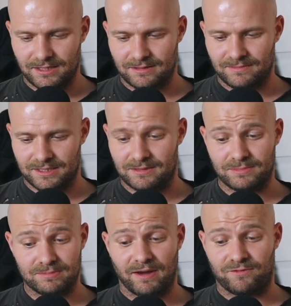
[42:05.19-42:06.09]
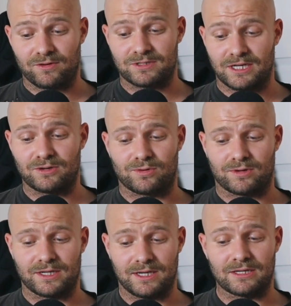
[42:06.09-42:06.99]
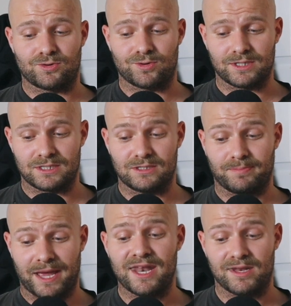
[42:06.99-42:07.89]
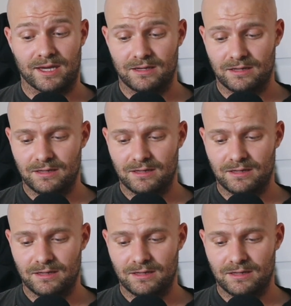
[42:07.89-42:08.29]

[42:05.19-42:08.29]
this is my first inquiry. Inquiry is still pending.